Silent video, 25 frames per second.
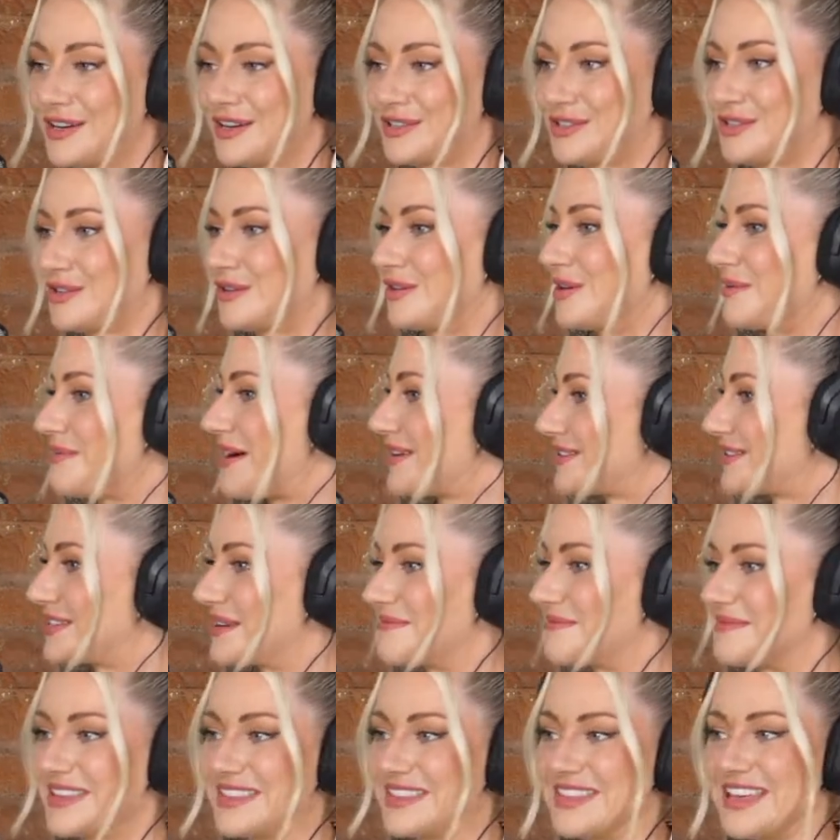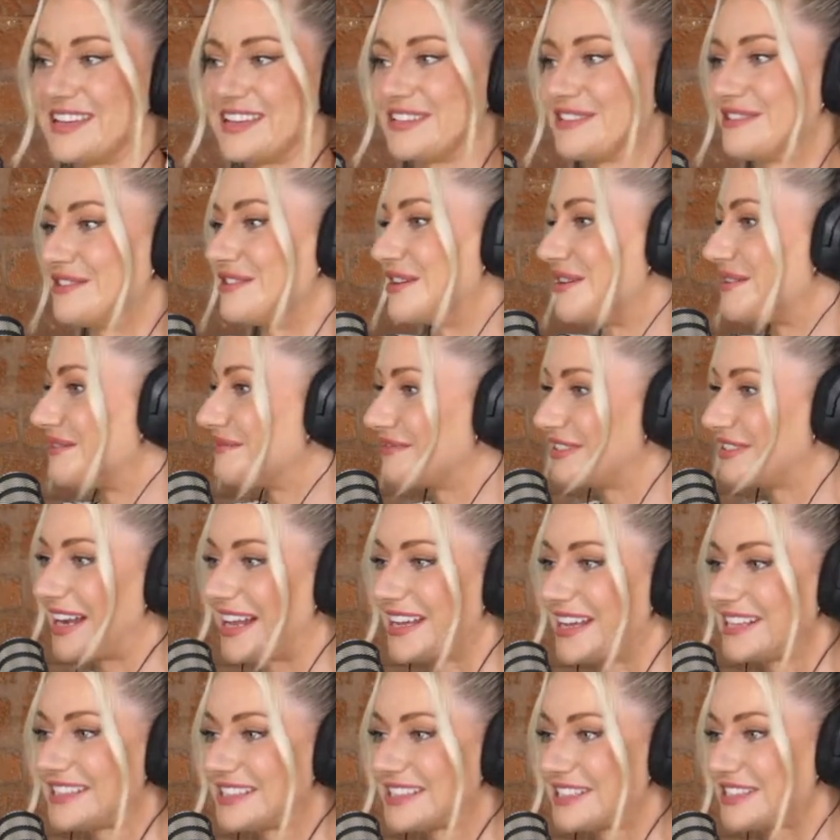talk about something that is not
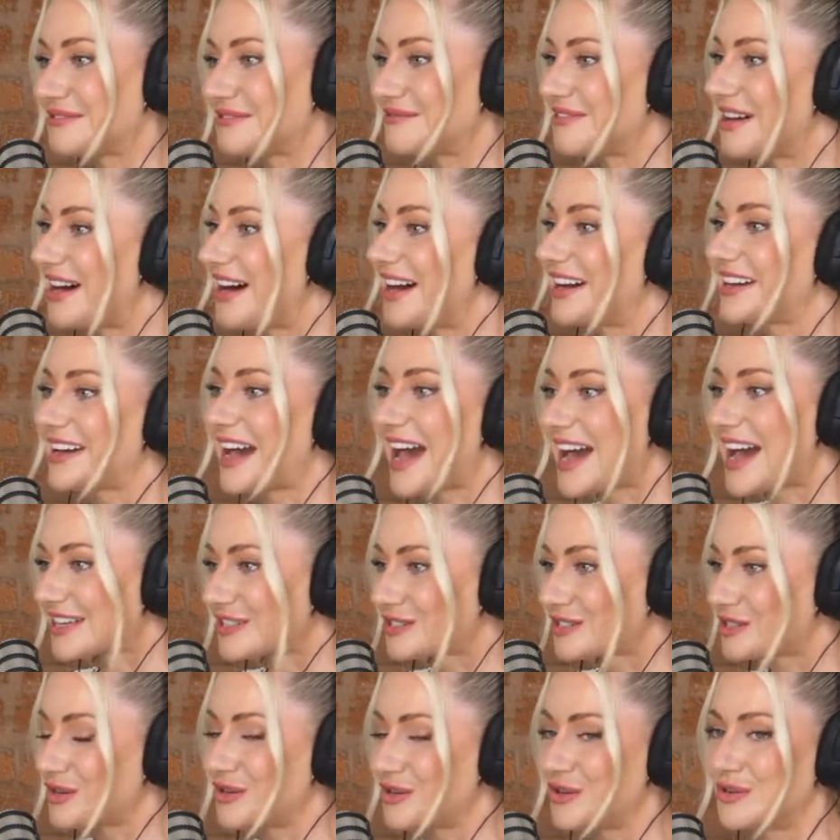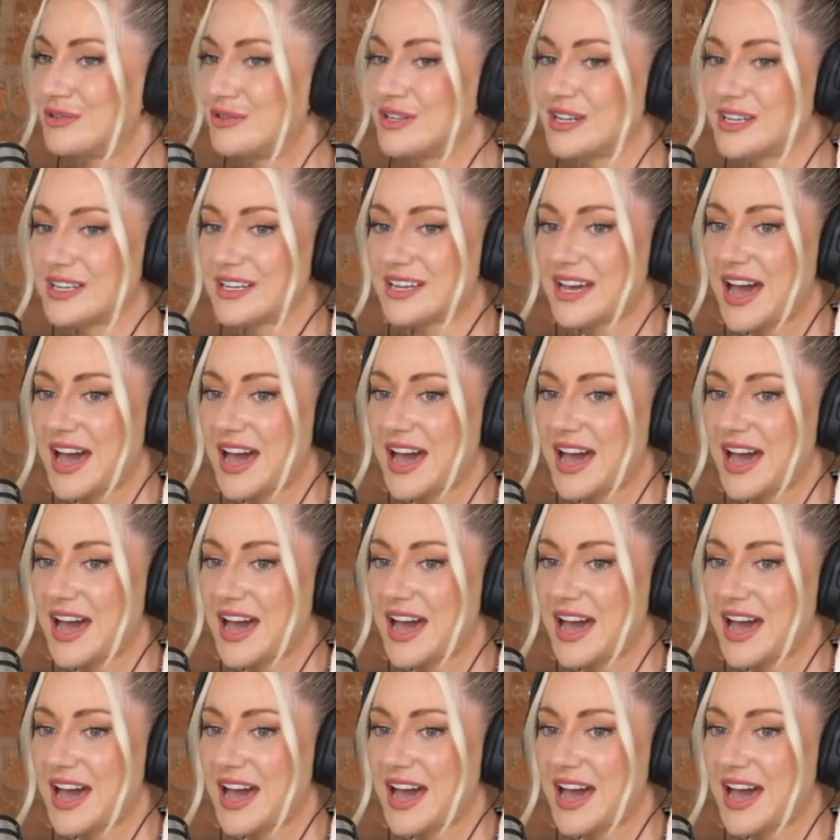related to work at all.